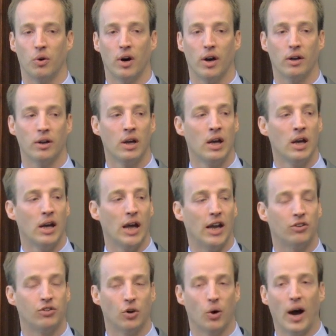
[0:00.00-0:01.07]
on.
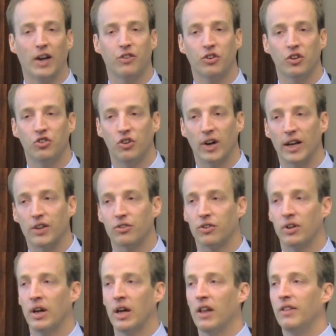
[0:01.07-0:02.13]
And so I suggest
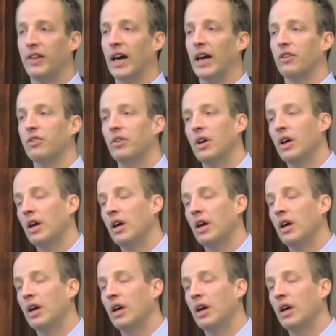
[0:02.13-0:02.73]
that